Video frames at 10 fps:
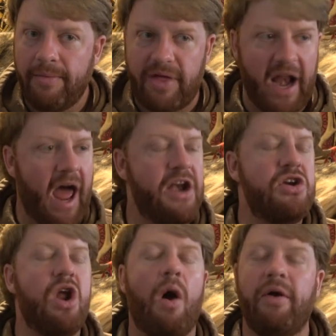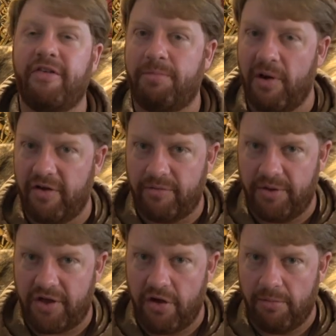that had no experience
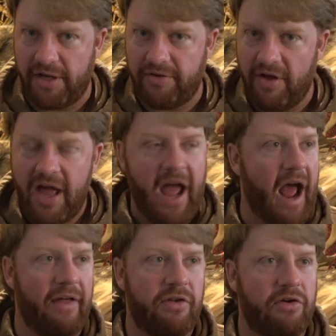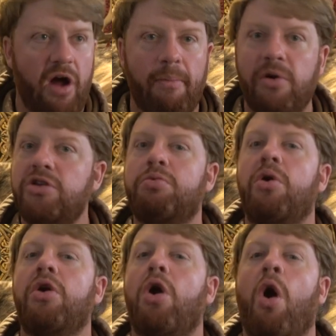with humans and their numbers
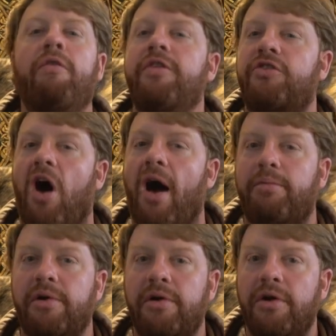were over the top